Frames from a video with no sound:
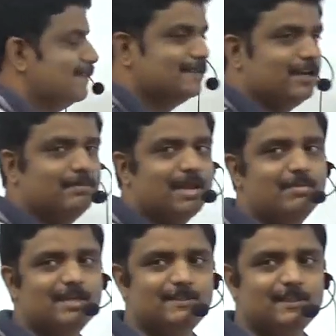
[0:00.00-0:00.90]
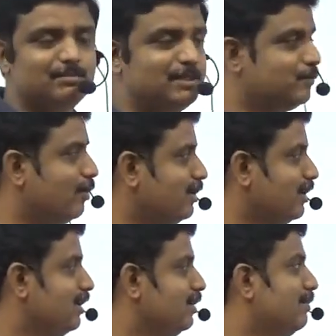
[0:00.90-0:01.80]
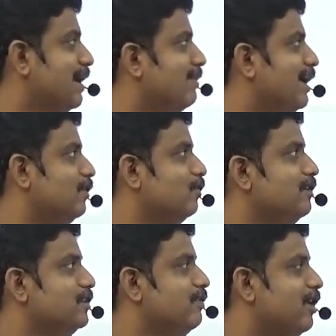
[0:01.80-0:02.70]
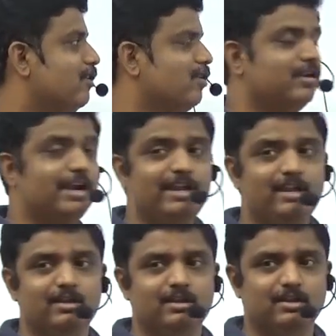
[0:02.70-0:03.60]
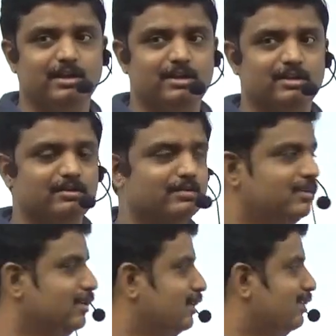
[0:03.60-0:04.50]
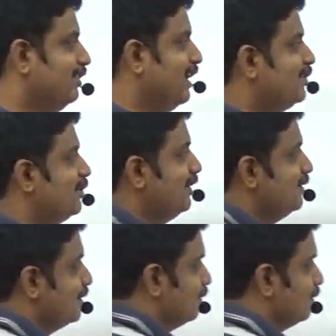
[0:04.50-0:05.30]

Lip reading: 3 pi by 6 means what? Pi by 2, which we have already written. Next is